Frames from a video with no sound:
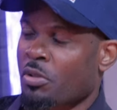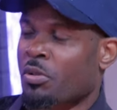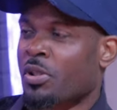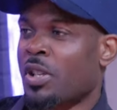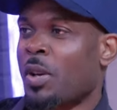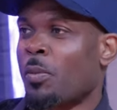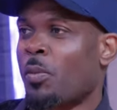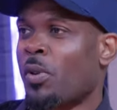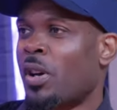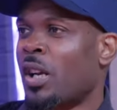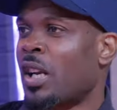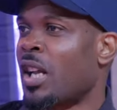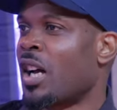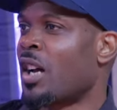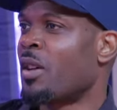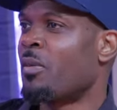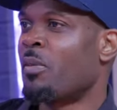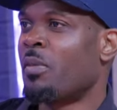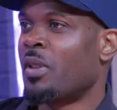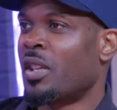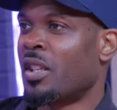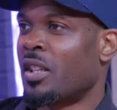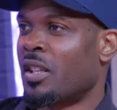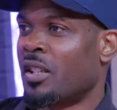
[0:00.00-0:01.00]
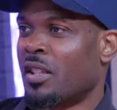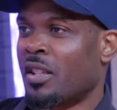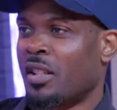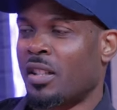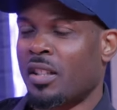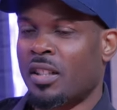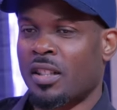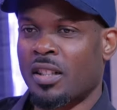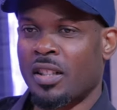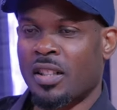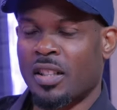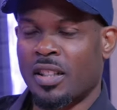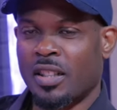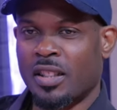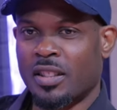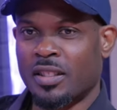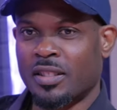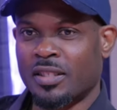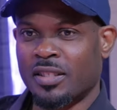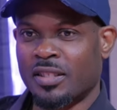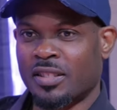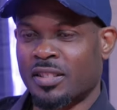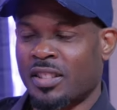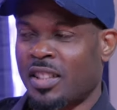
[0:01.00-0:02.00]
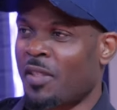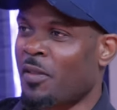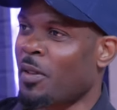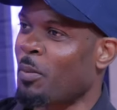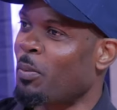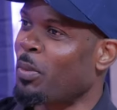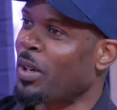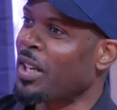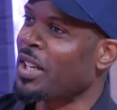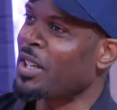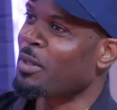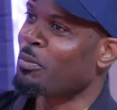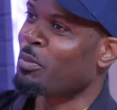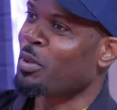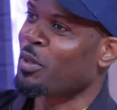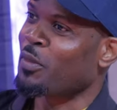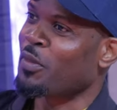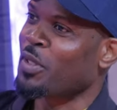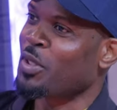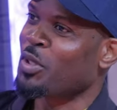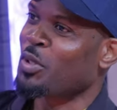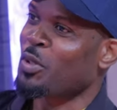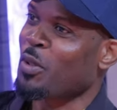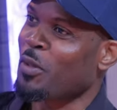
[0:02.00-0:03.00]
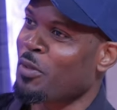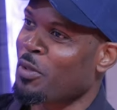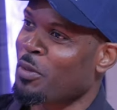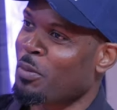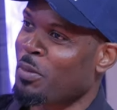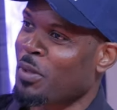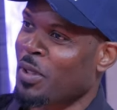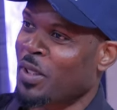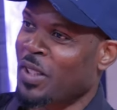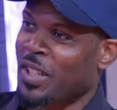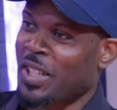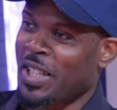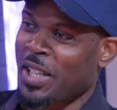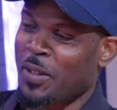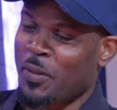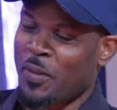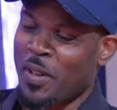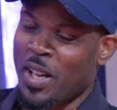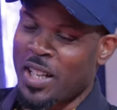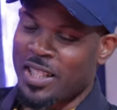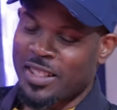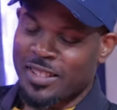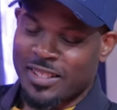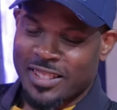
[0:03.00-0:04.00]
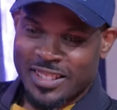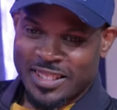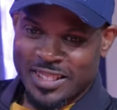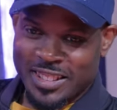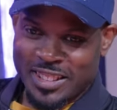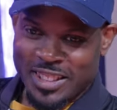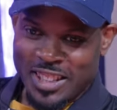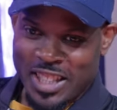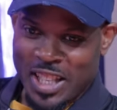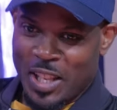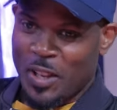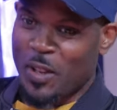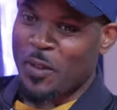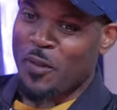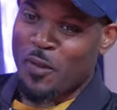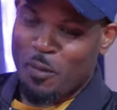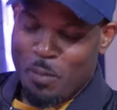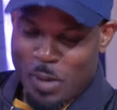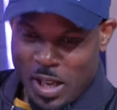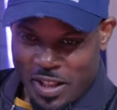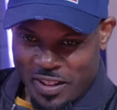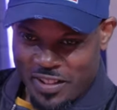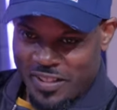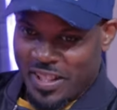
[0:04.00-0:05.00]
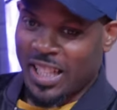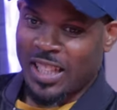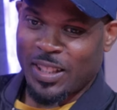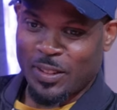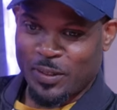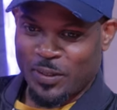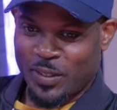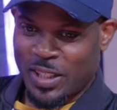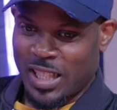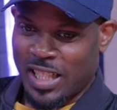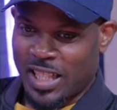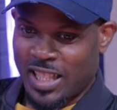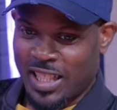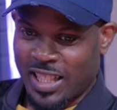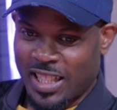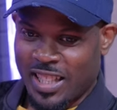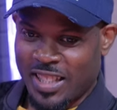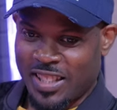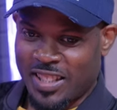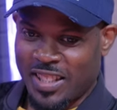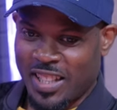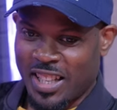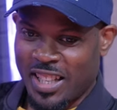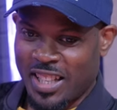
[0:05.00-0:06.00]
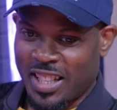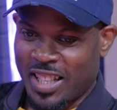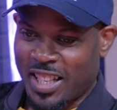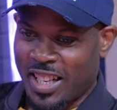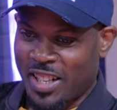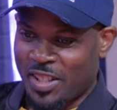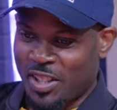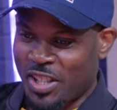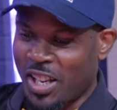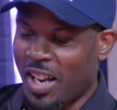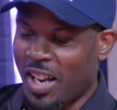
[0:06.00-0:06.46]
So someone like me, you know, I never play professional football. If I give myself, like I say, a